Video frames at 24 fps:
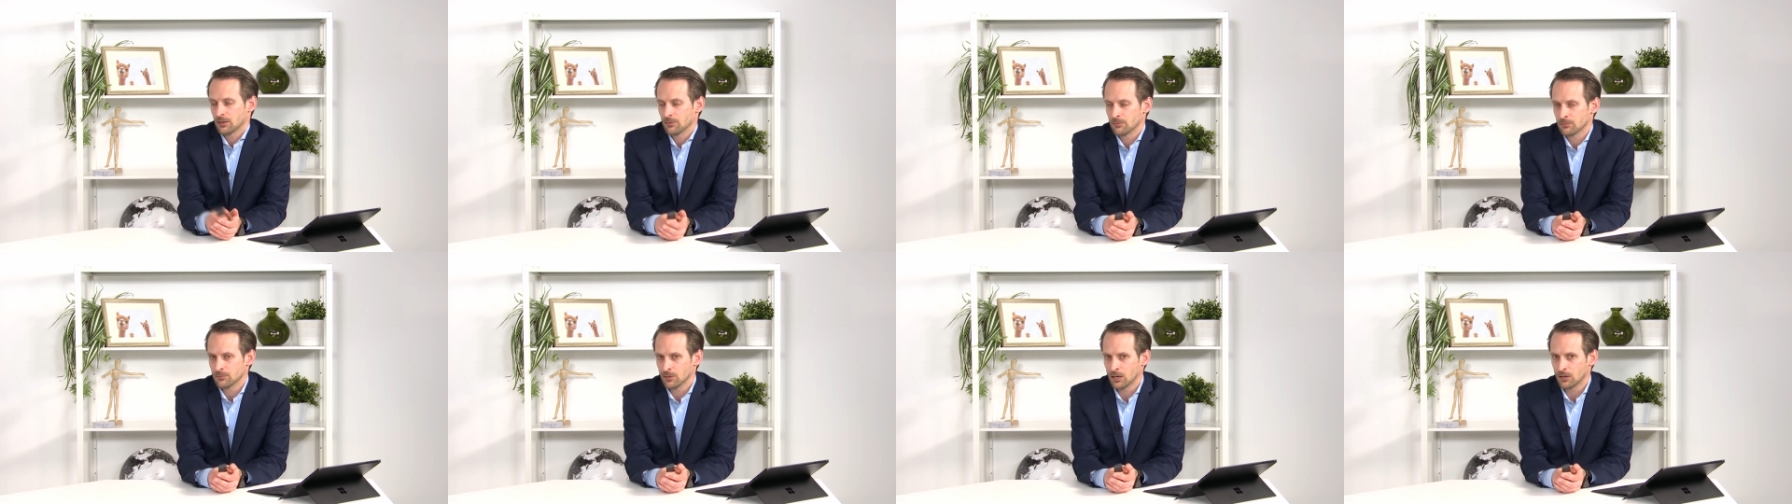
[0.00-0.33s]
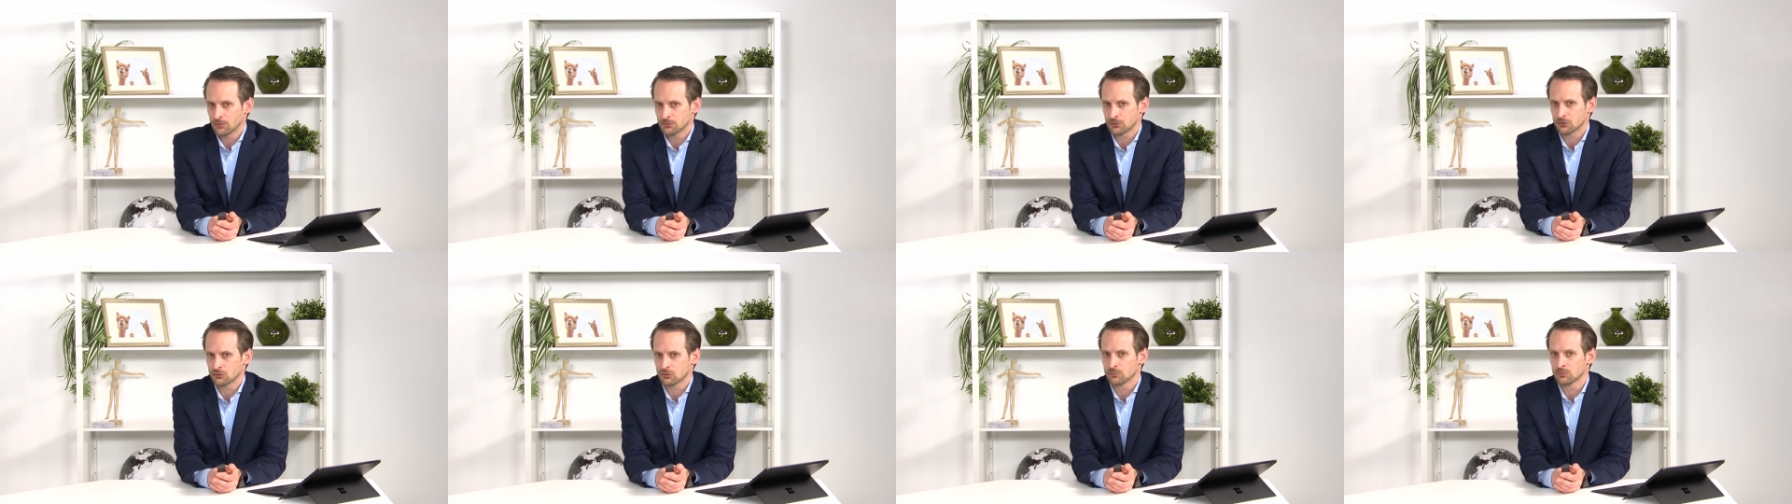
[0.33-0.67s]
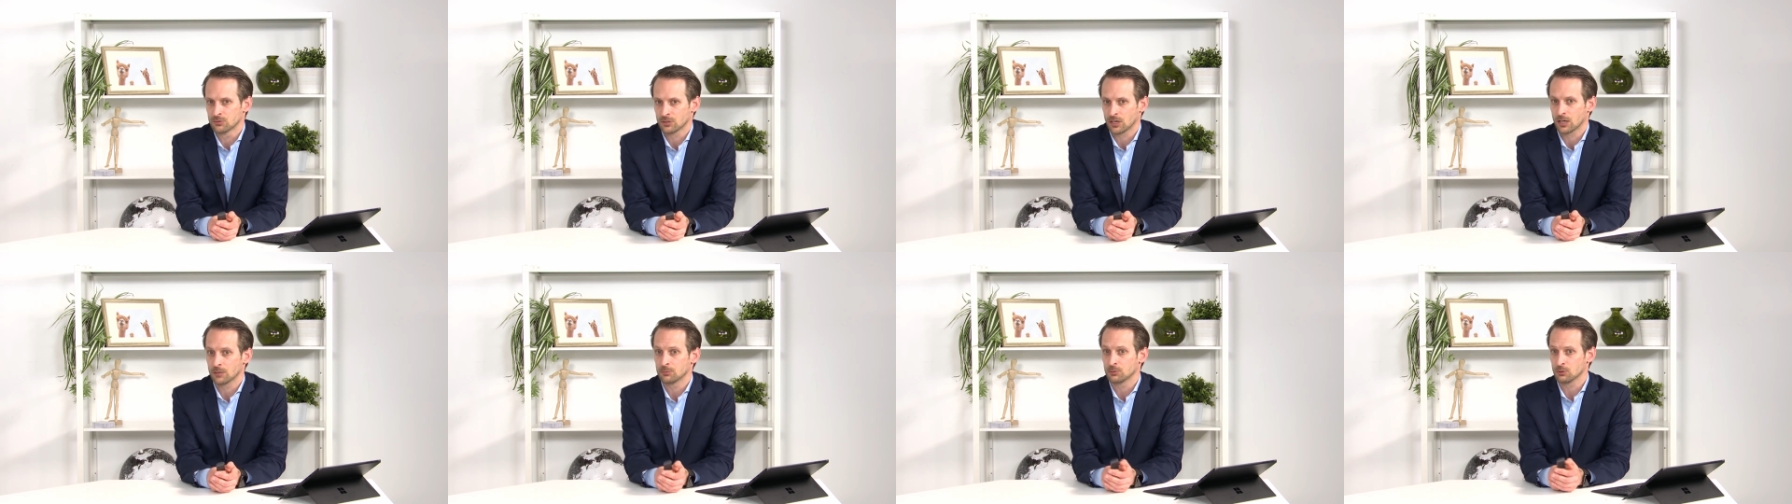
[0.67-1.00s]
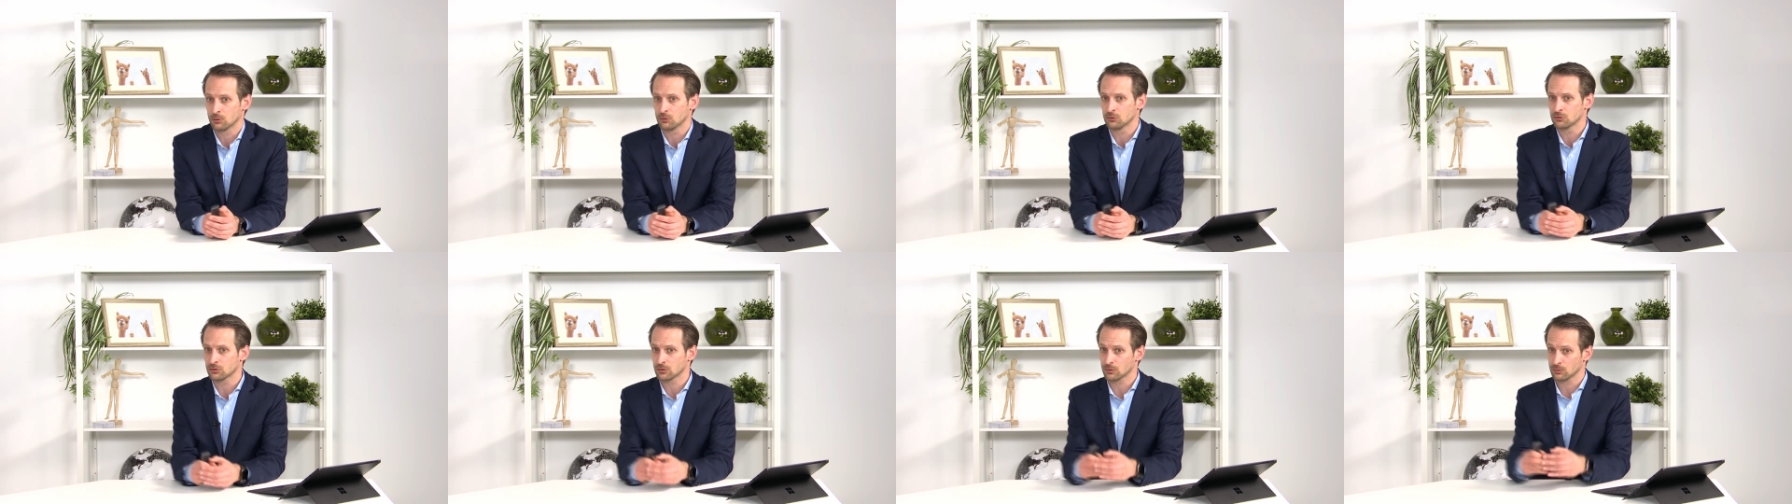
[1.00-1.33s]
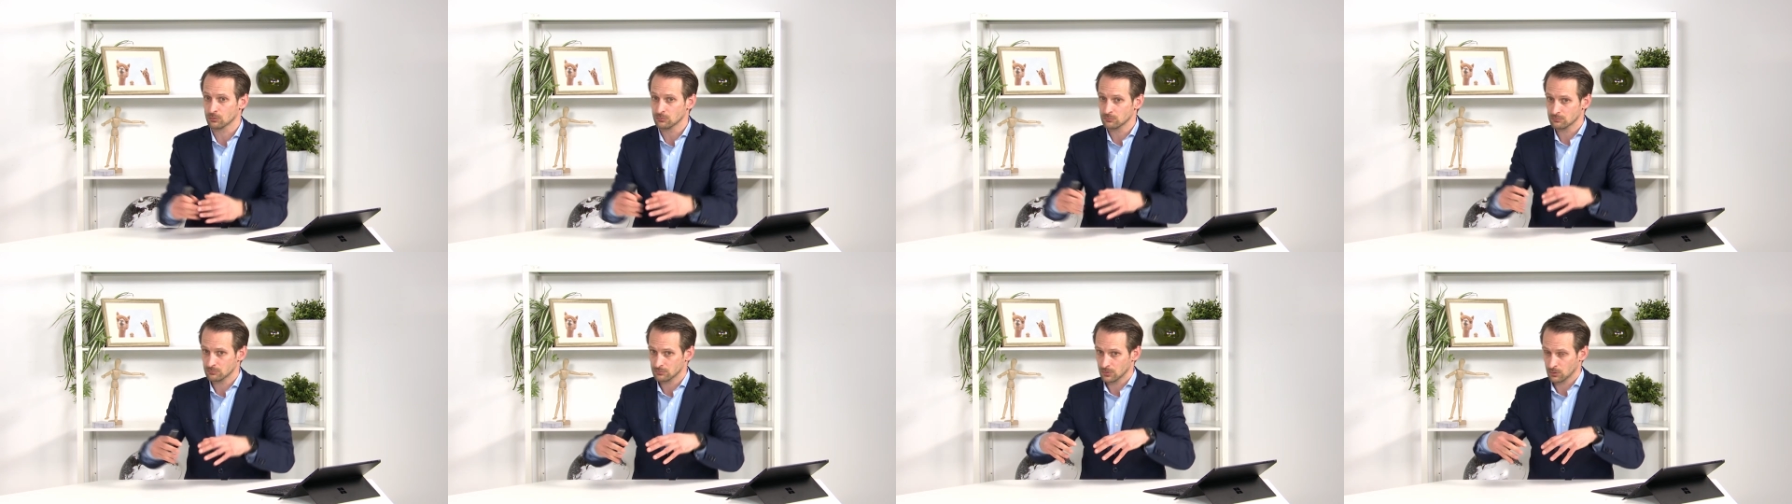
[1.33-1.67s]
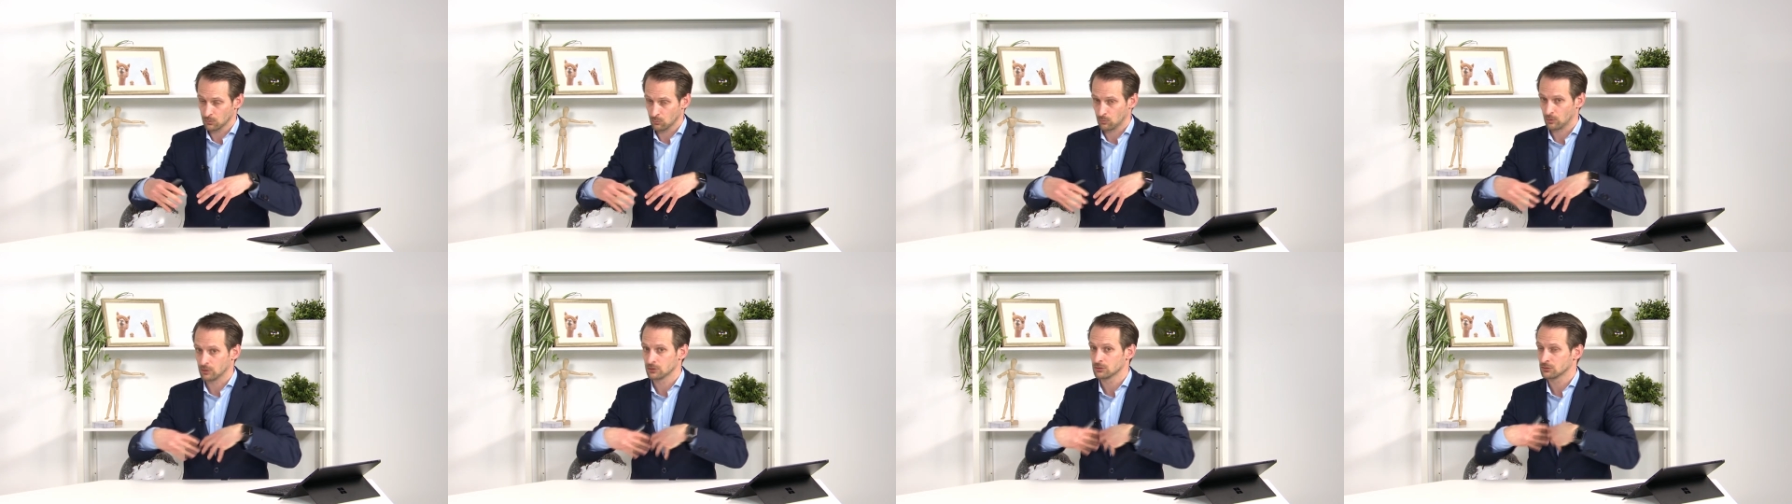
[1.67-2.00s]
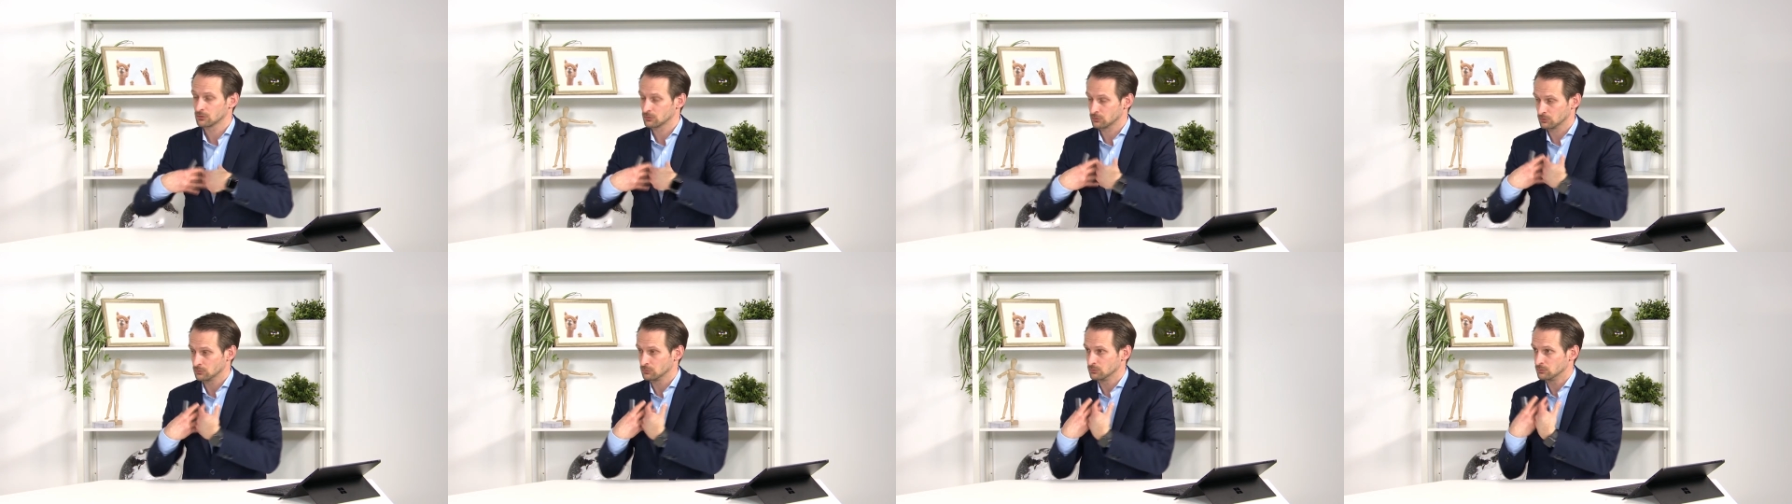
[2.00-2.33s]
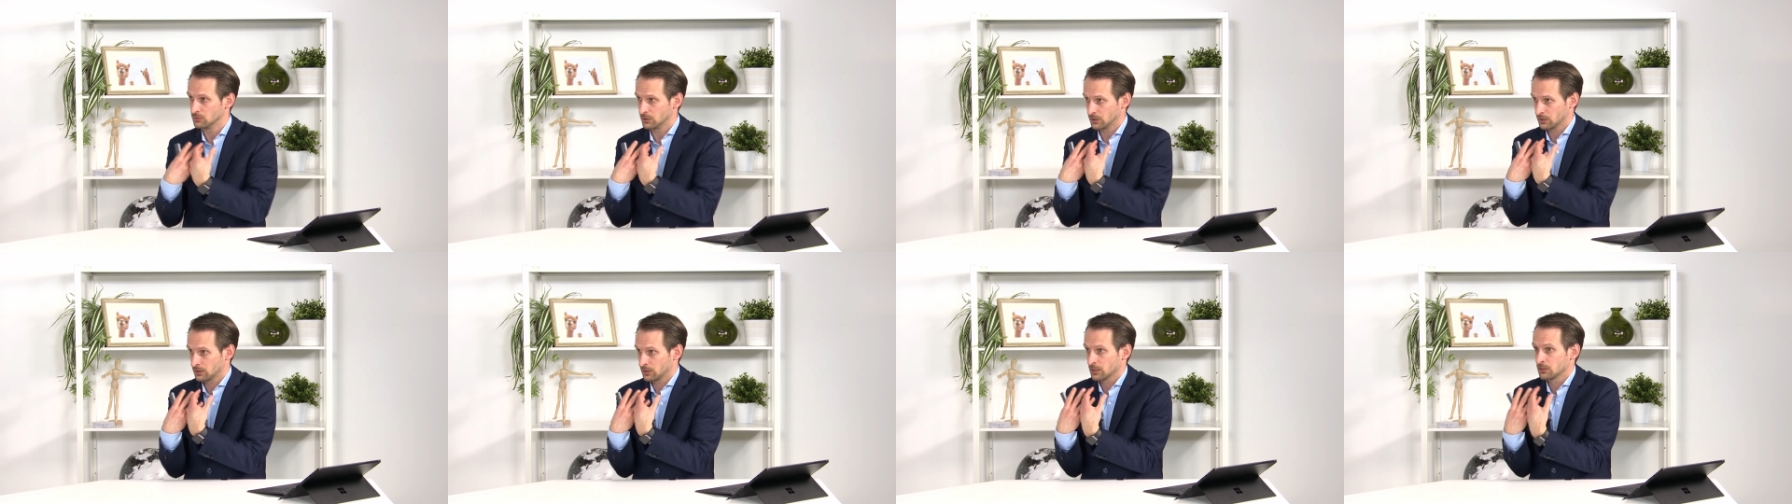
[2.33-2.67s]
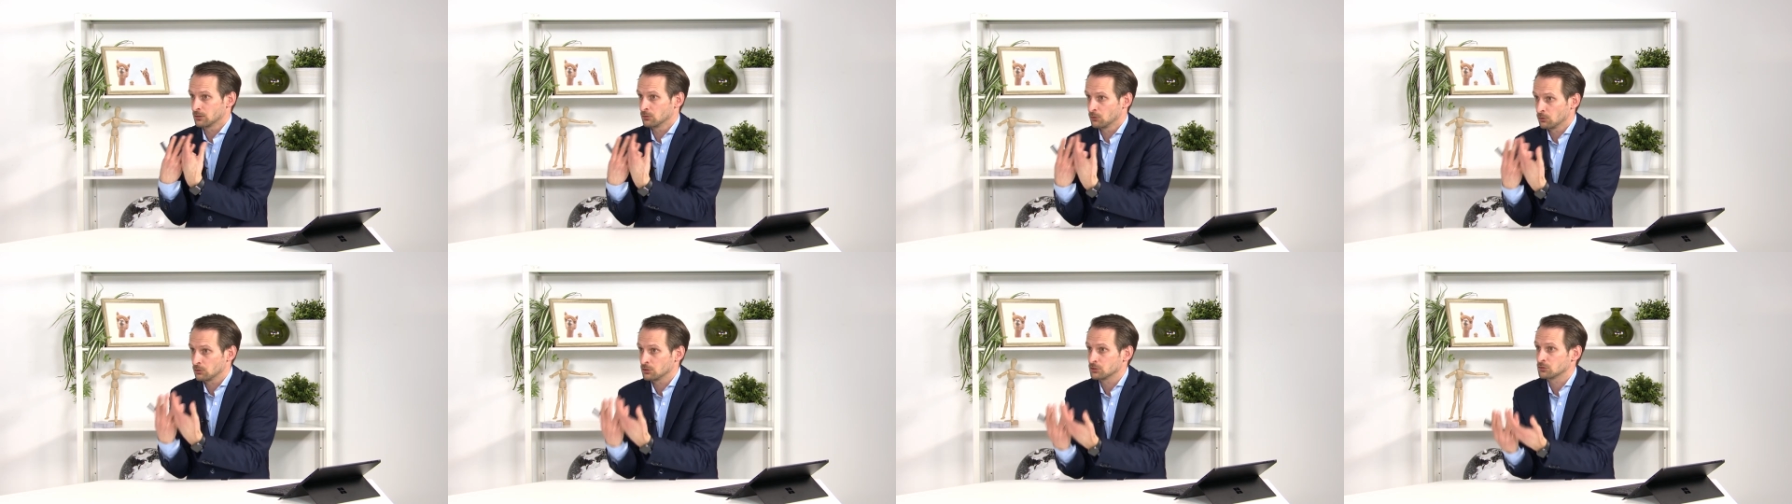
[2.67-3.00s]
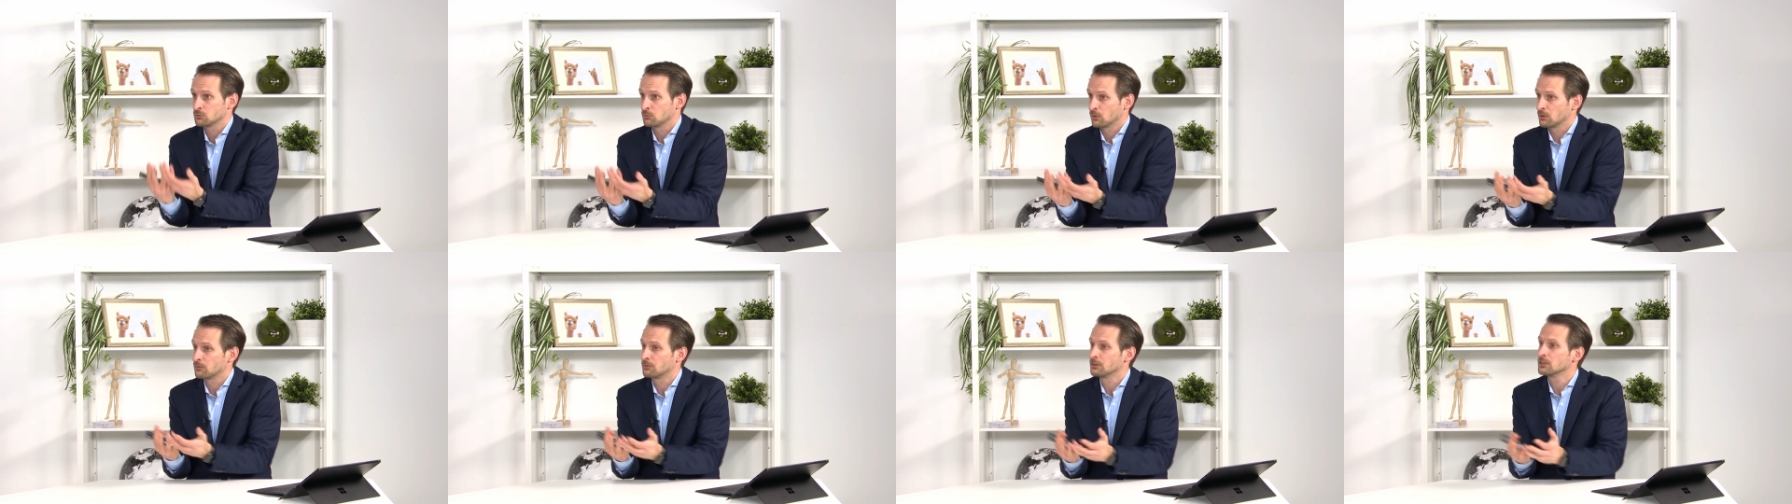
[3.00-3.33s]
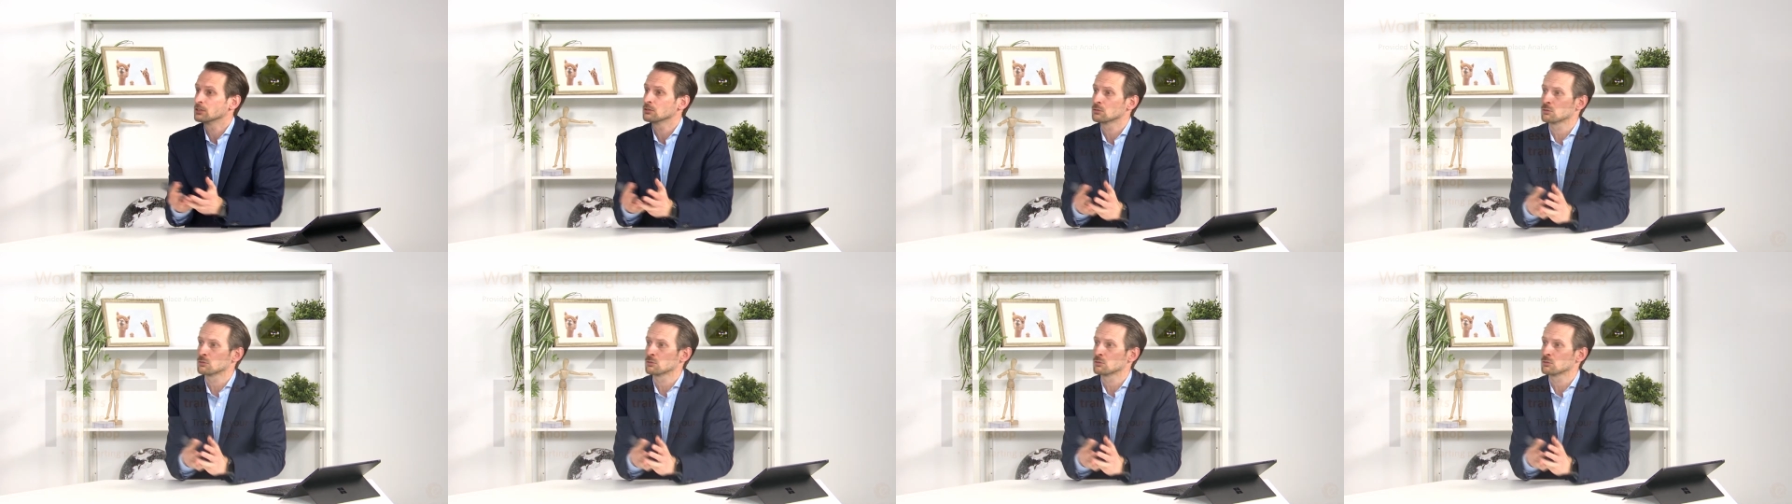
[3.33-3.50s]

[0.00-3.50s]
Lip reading: after some time, you also want to get knowledge within your